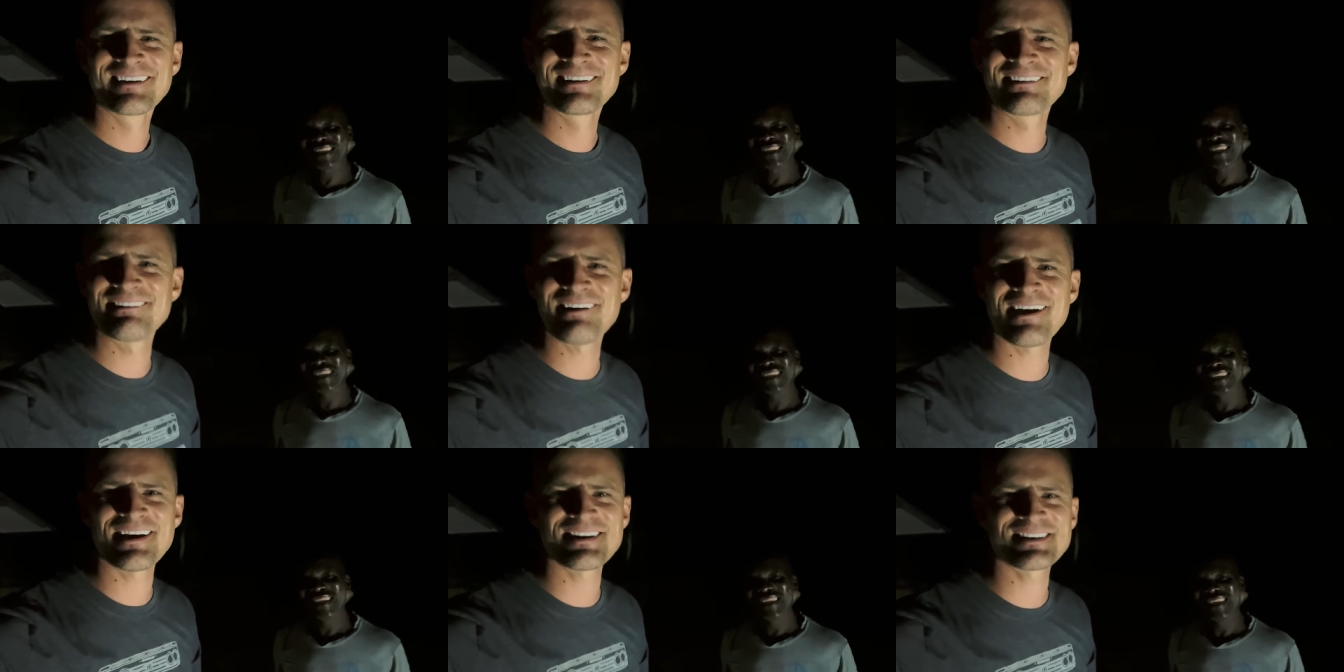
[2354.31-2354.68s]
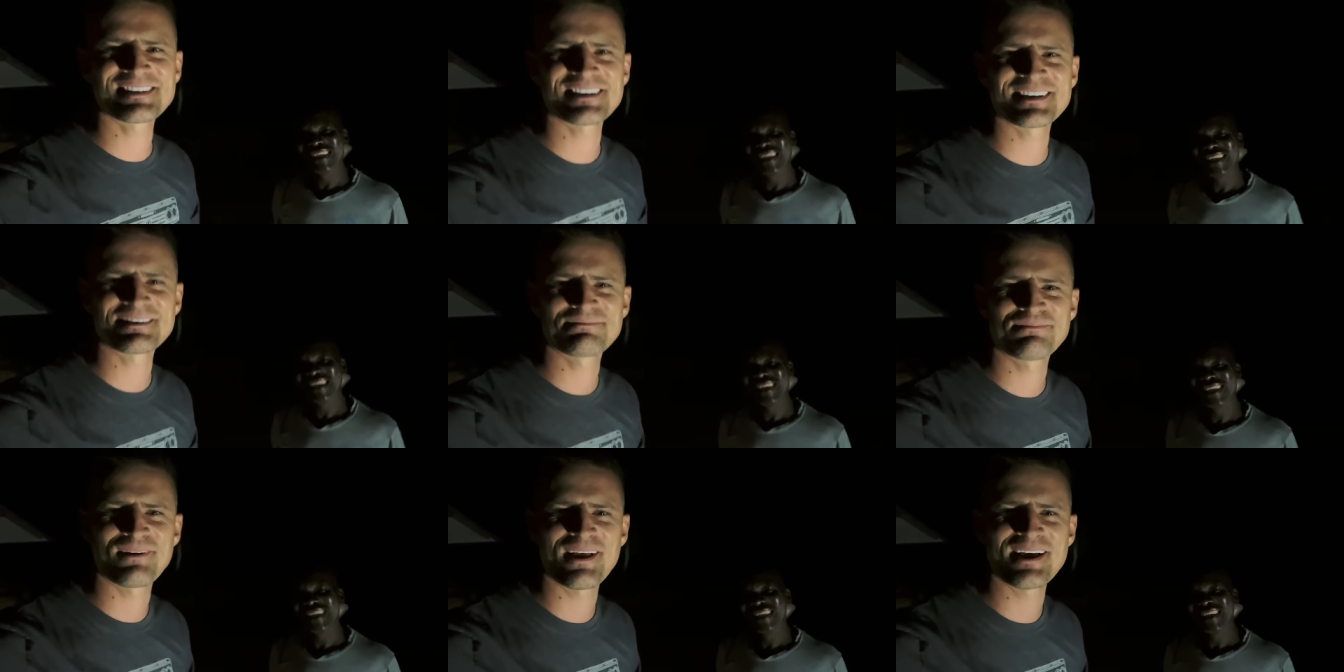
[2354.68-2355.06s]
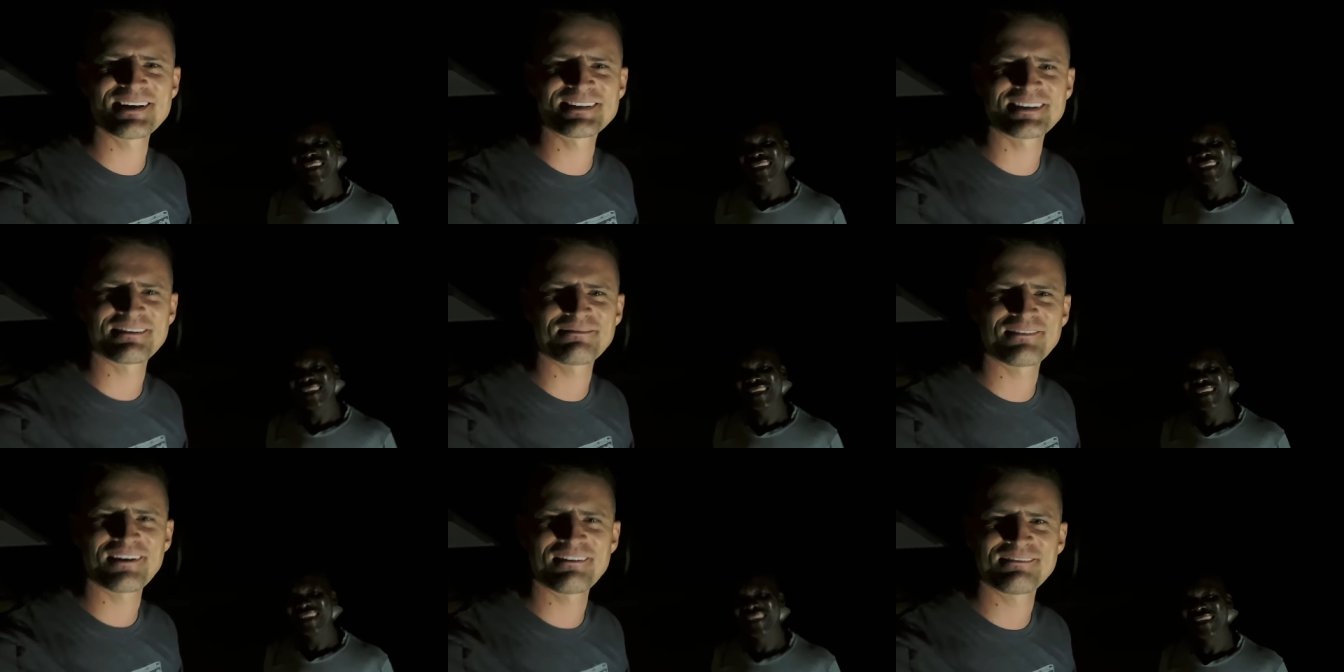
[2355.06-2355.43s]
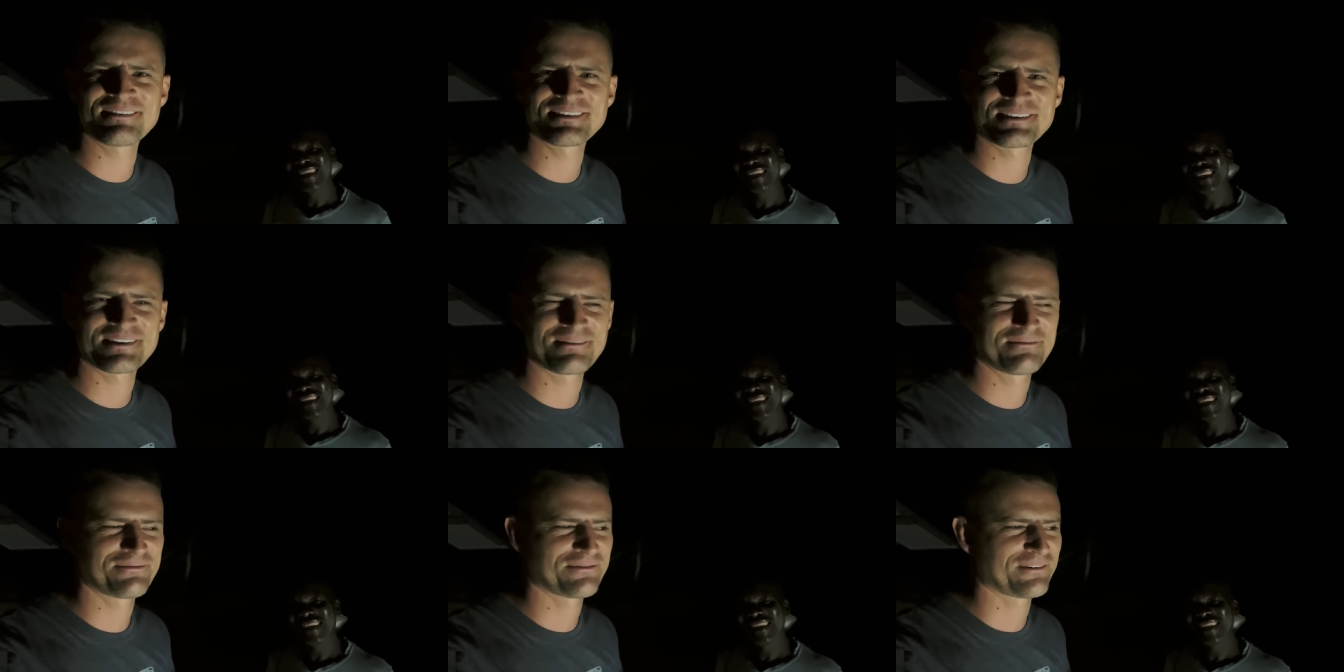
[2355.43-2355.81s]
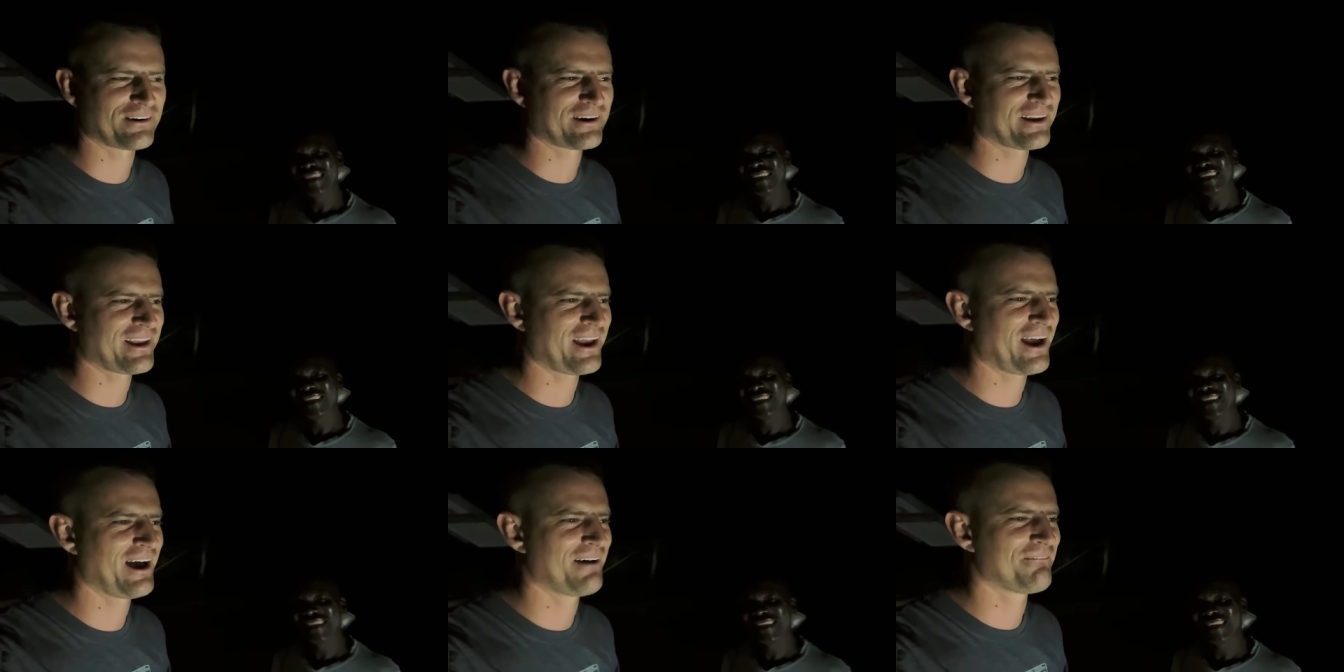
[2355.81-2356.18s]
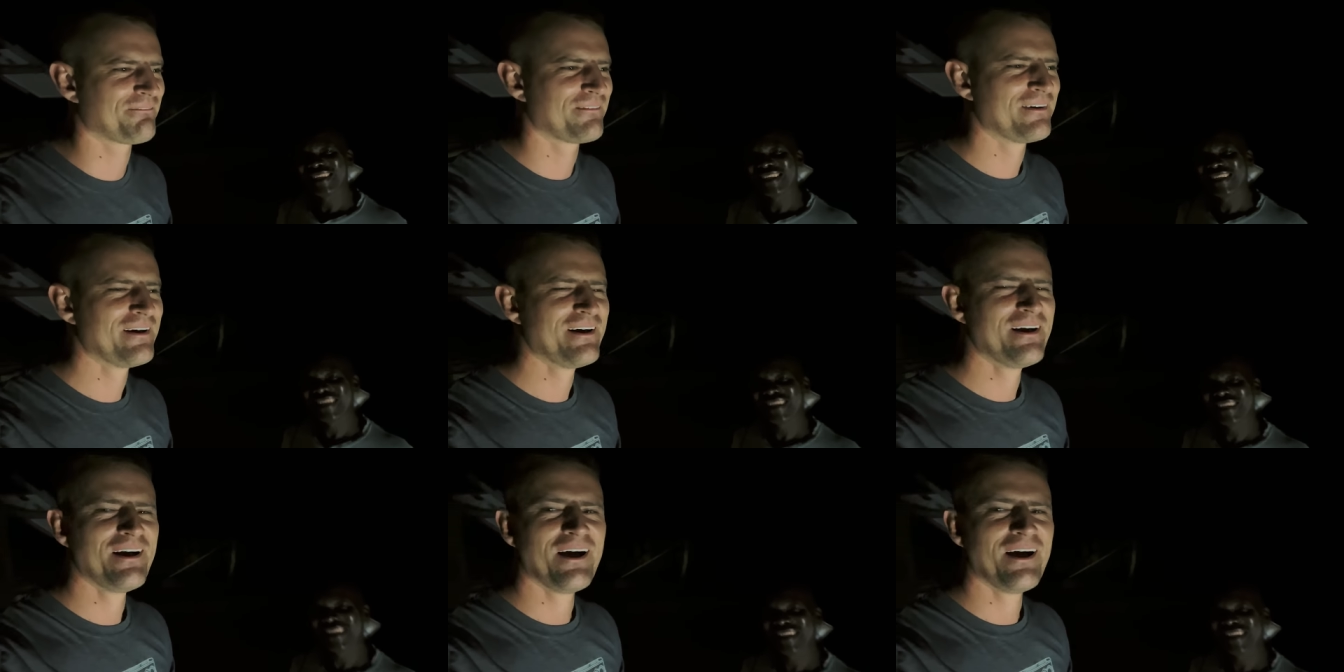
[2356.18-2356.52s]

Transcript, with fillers: Craziest place I've ever seen for a camp.